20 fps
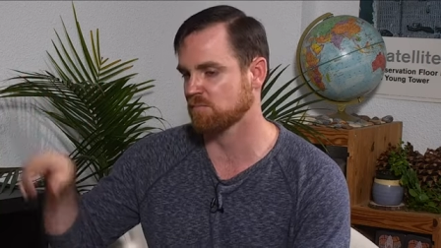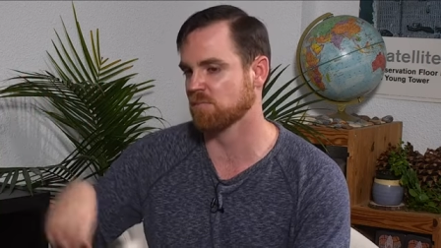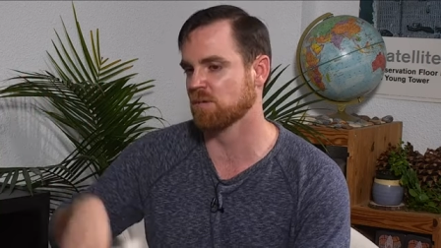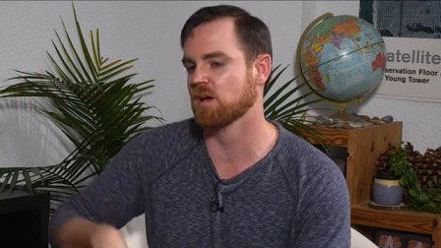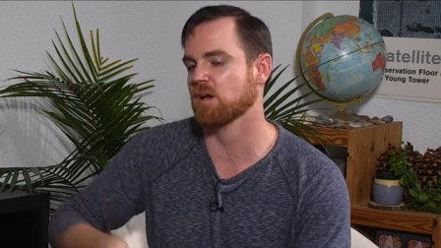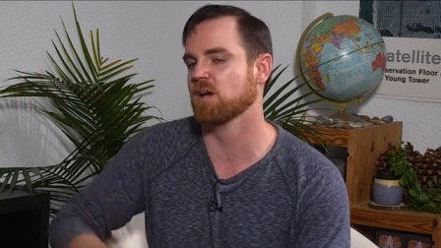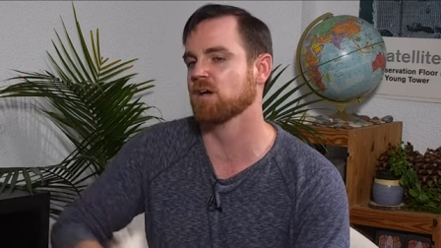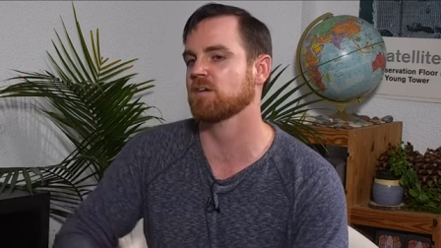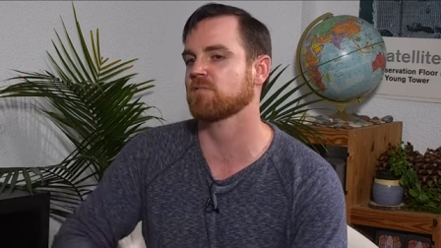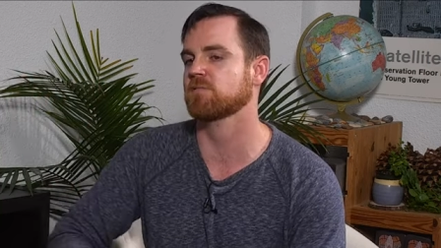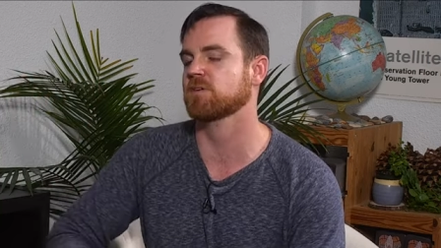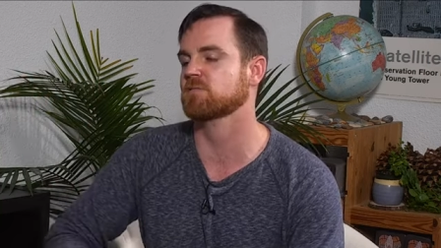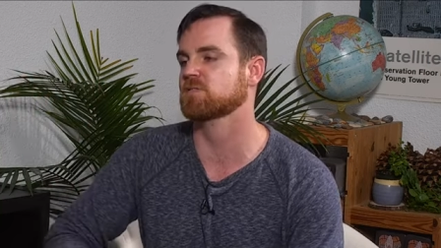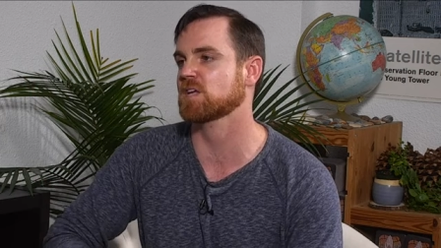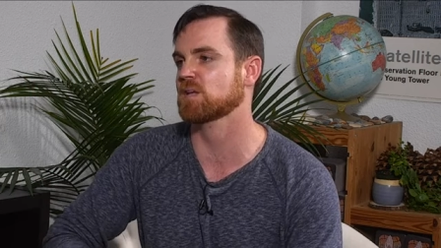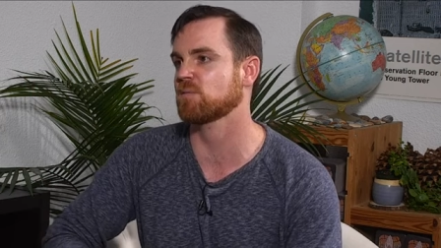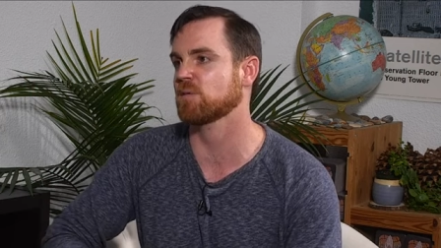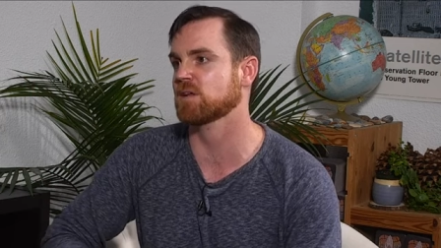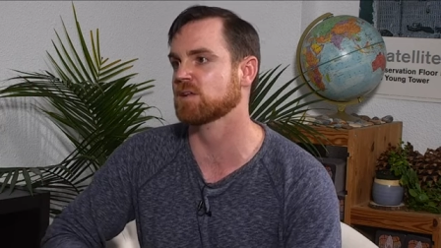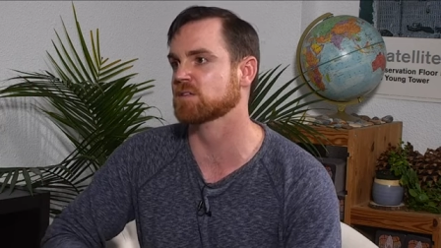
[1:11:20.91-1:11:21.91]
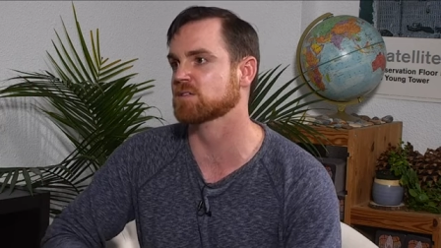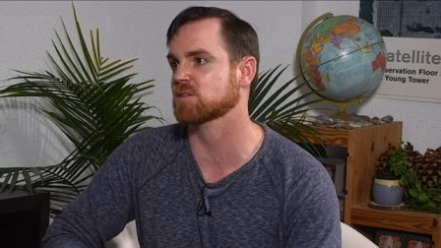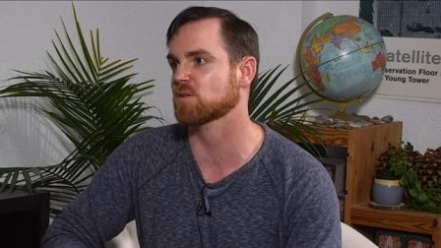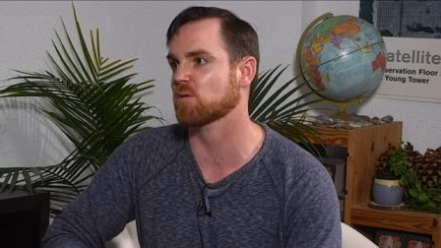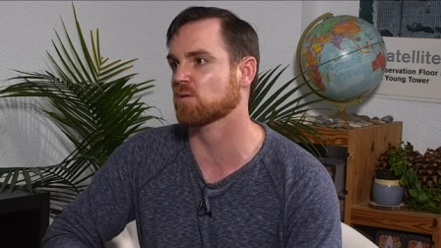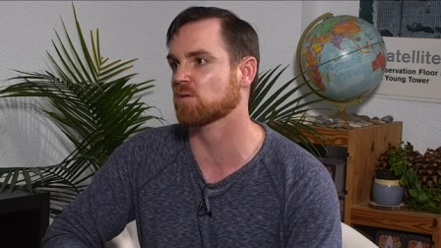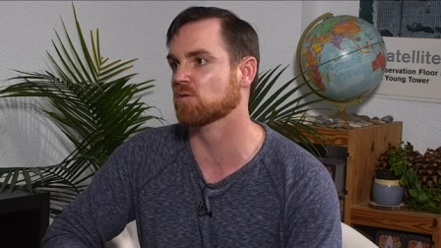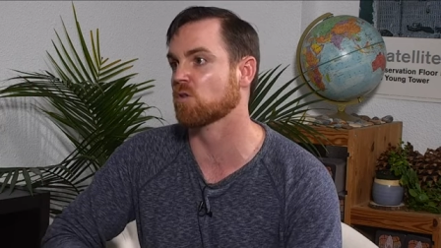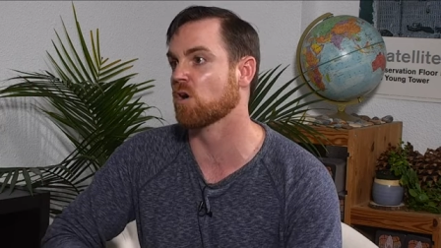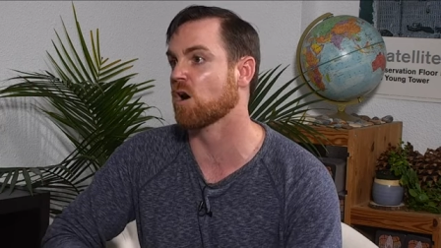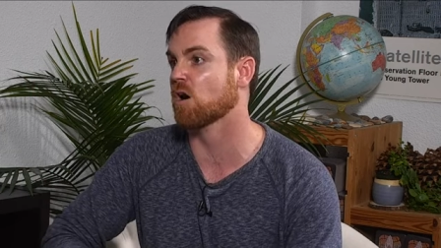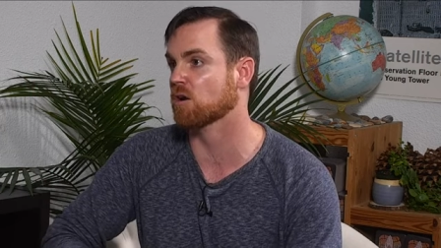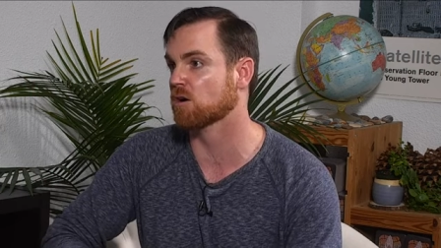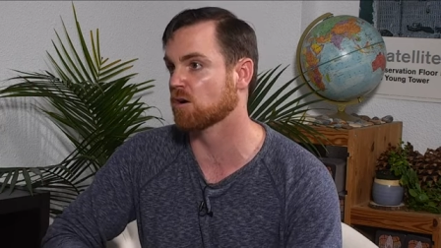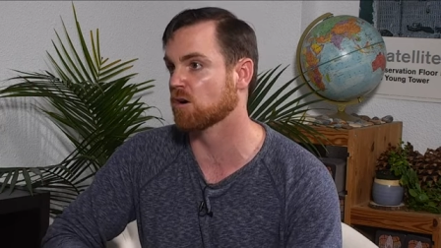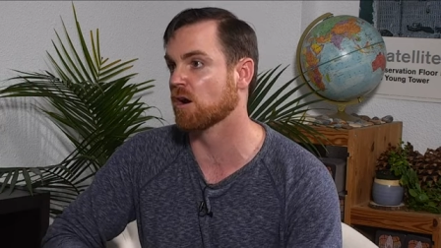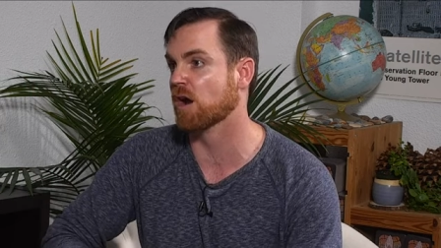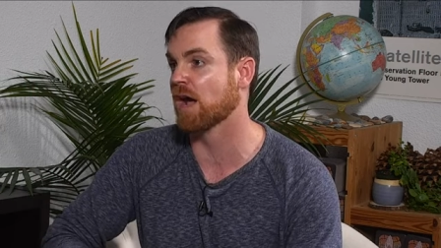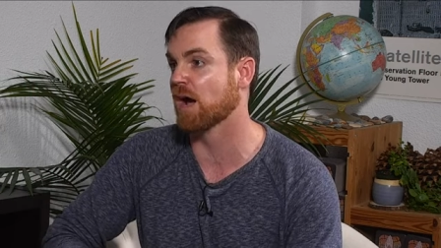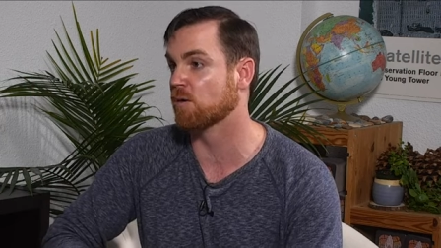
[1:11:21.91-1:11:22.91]
uh, 15 minutes or
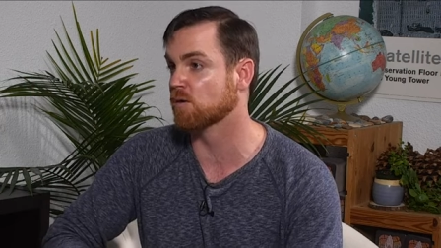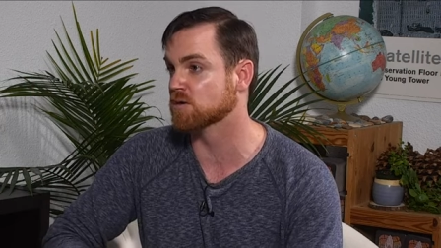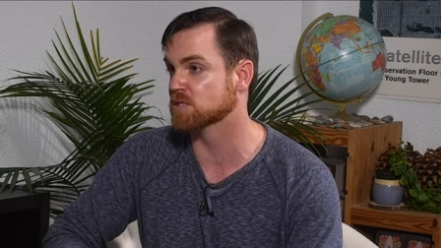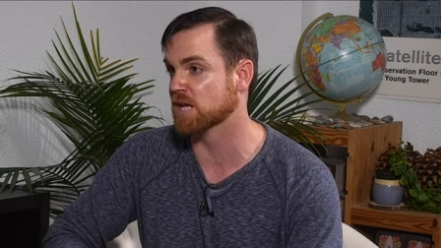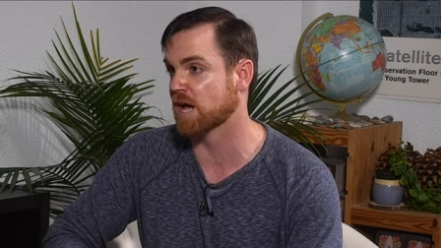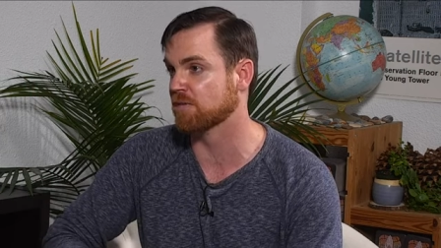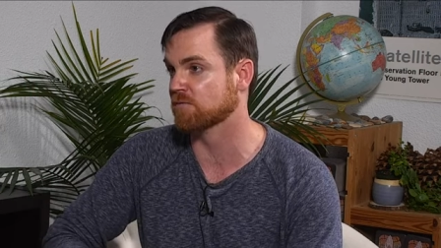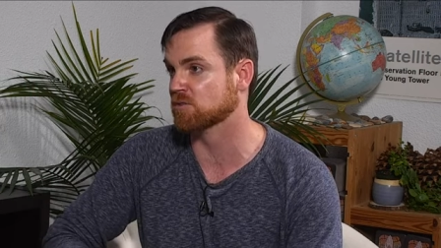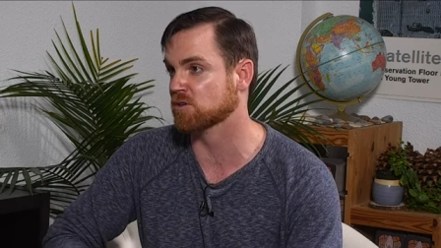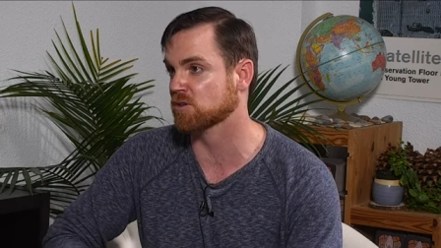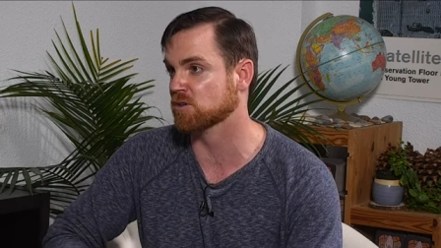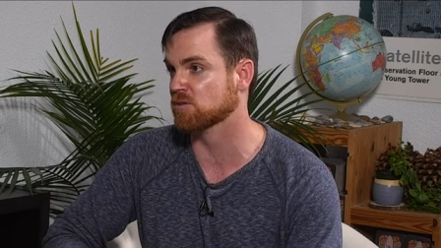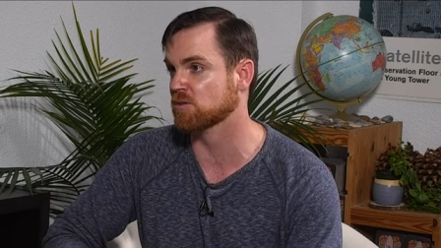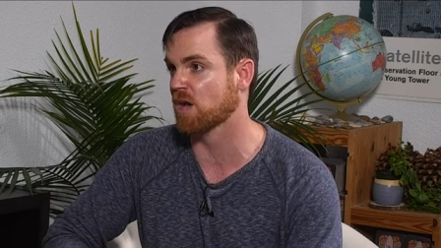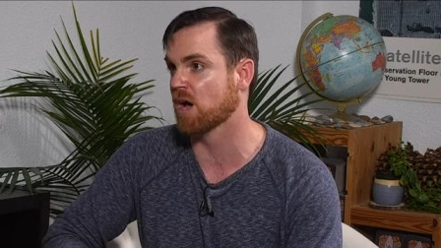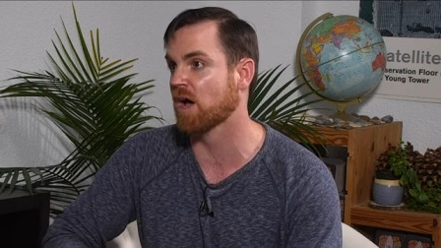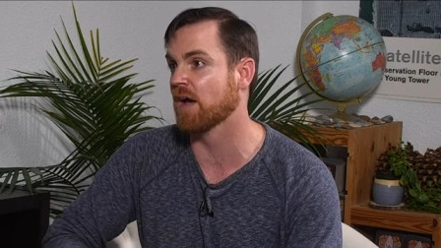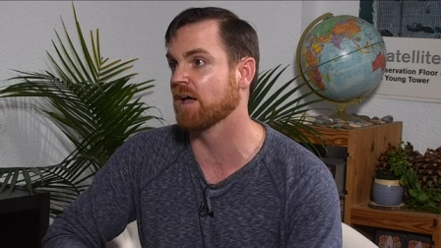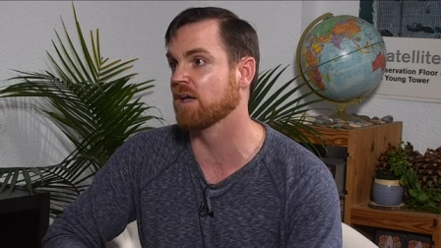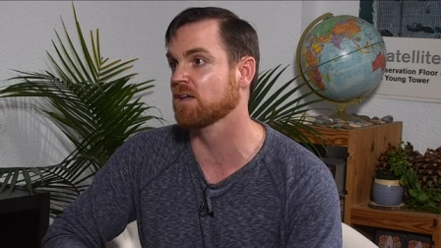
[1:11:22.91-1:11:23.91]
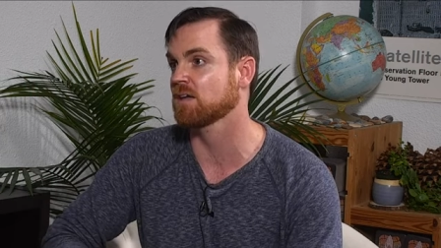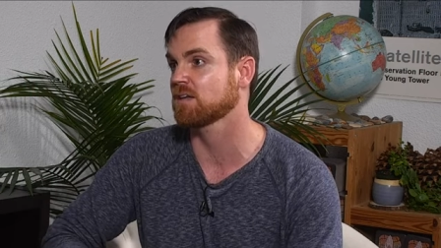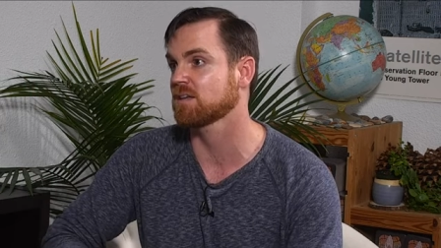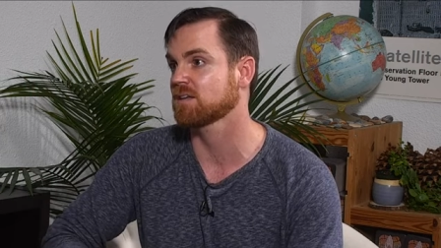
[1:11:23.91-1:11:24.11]
longer or hours after you die.